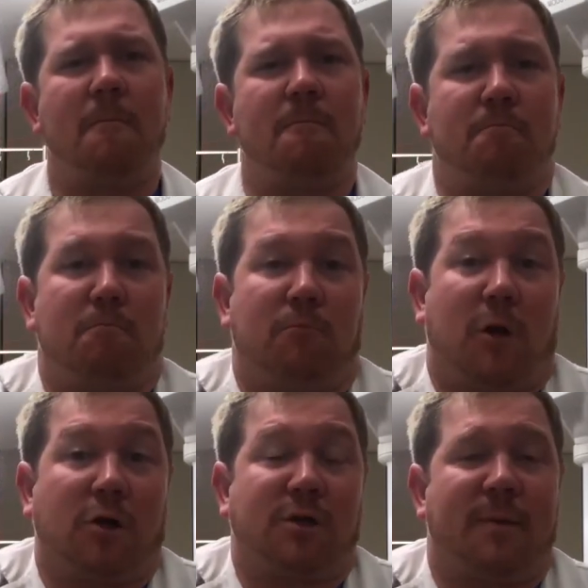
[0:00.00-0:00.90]

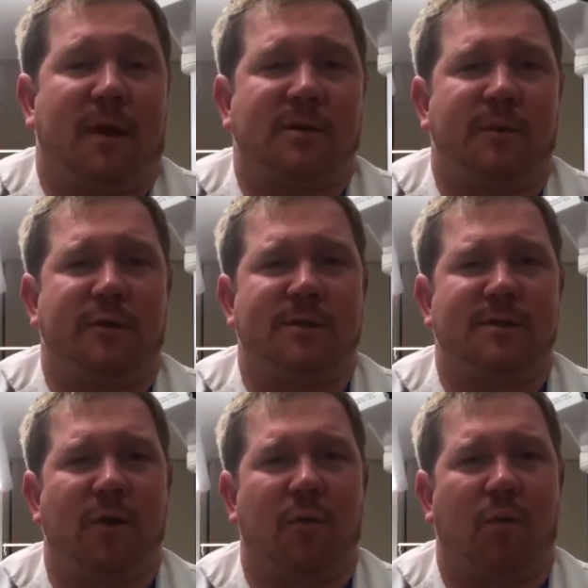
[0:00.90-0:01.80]
largely because we just
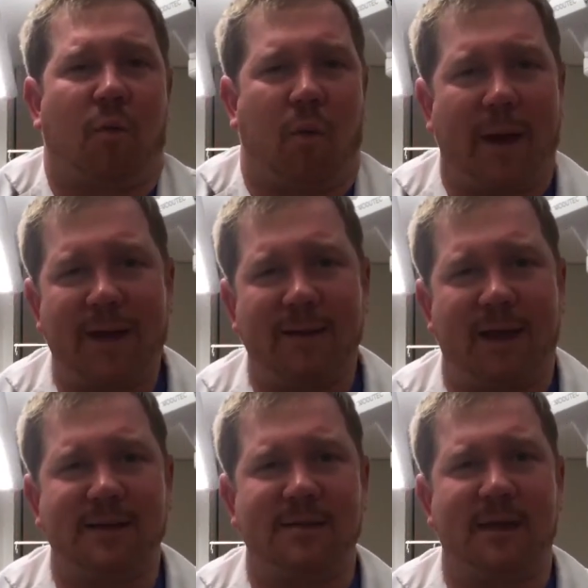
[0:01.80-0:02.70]
don't
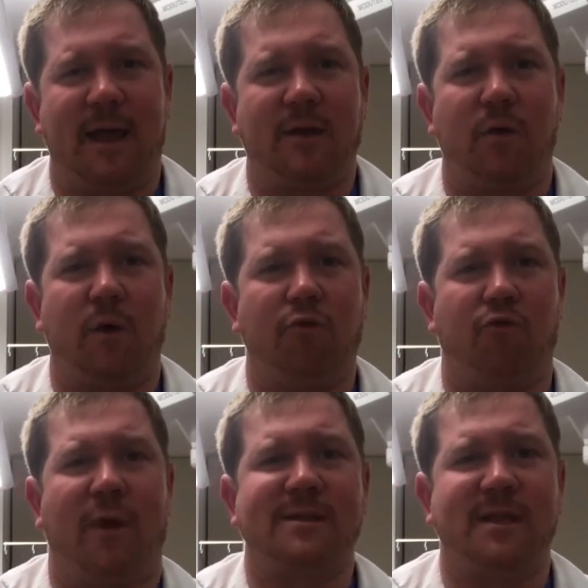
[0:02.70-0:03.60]
recognize it and don't
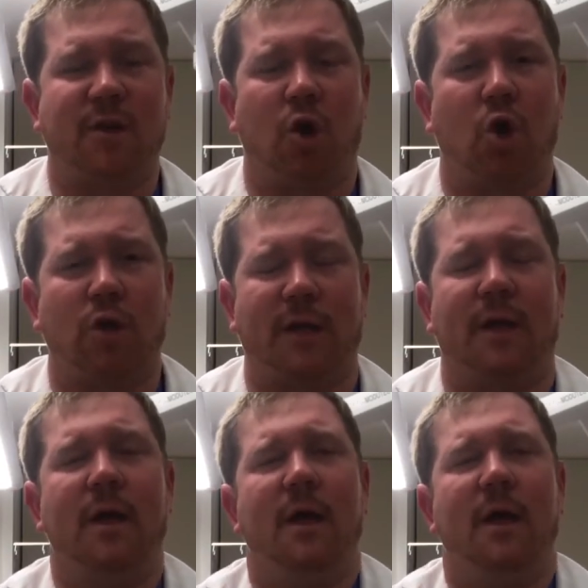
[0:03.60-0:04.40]
address it early.